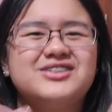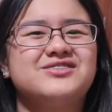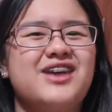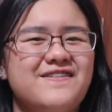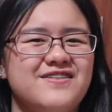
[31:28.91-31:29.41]

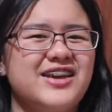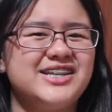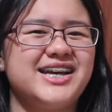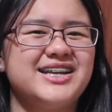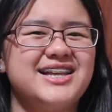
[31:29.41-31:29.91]
Subscribe to my
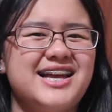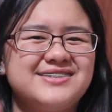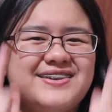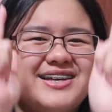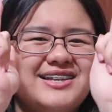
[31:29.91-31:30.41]
channel as
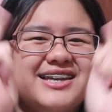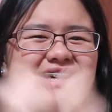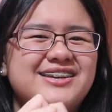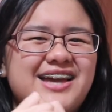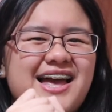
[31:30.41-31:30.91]
well.
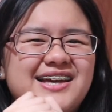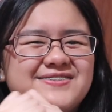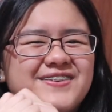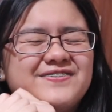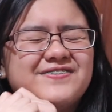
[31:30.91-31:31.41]
Thank you
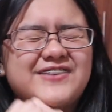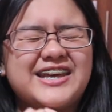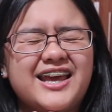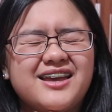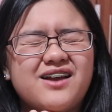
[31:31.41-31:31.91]
guys for
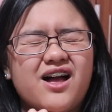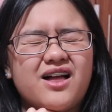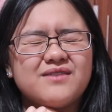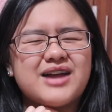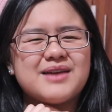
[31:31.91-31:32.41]
being
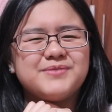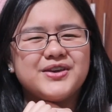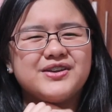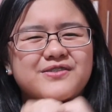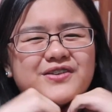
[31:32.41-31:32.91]
all my
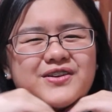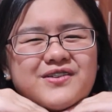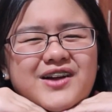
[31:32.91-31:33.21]
beautiful,